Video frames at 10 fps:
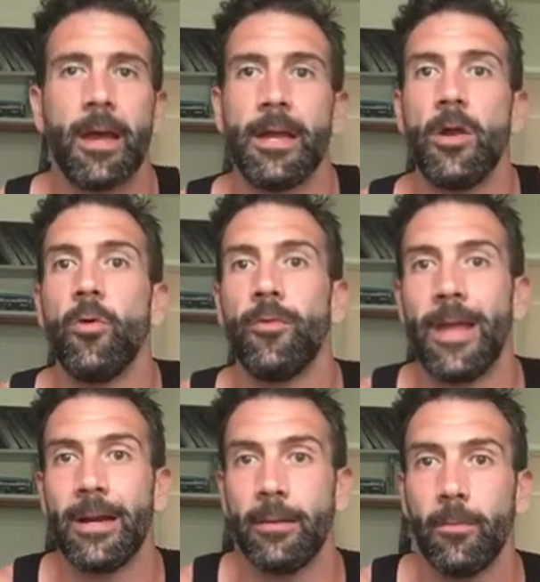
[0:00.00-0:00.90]
I know
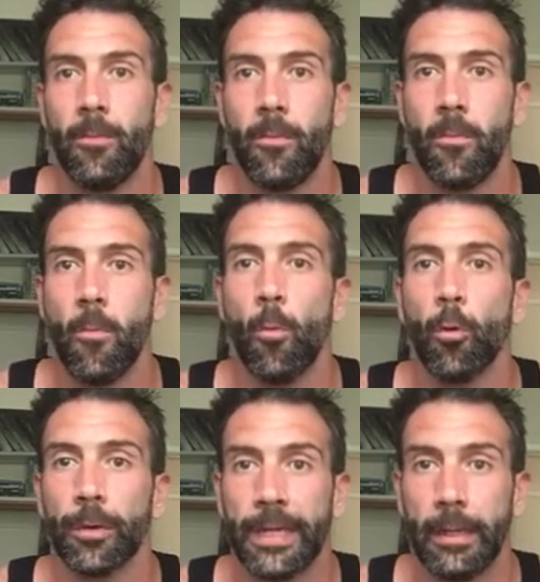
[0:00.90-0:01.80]
that I'm
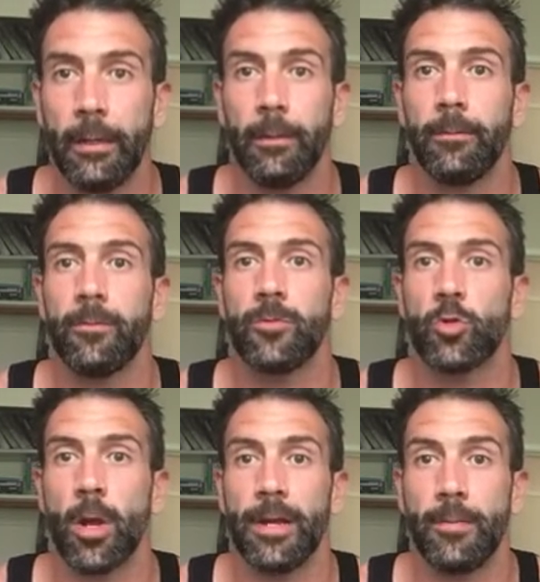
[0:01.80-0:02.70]
working,
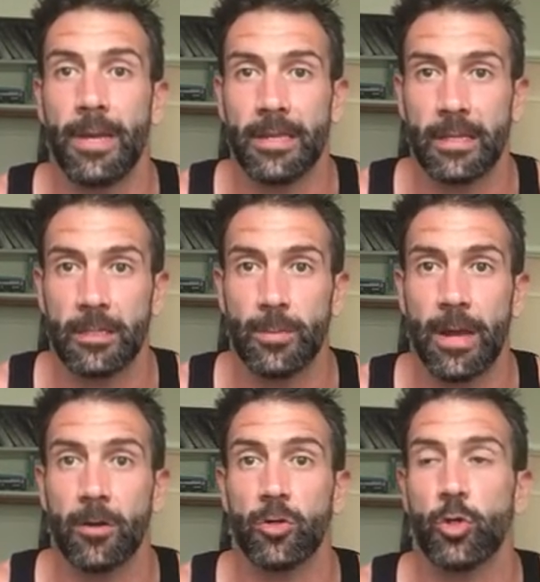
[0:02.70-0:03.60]
trying to make things
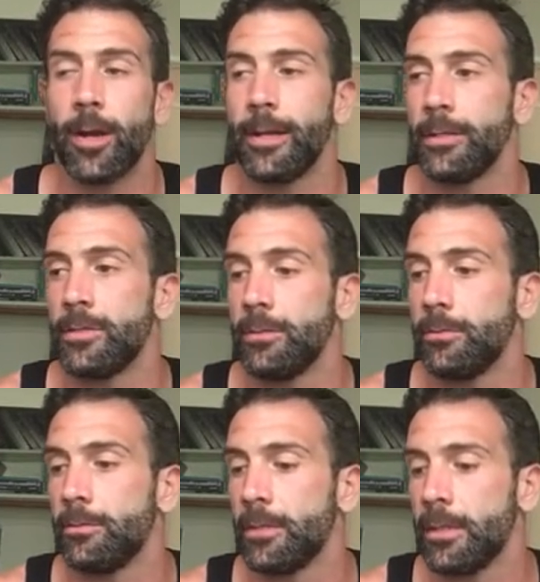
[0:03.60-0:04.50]
better, trying to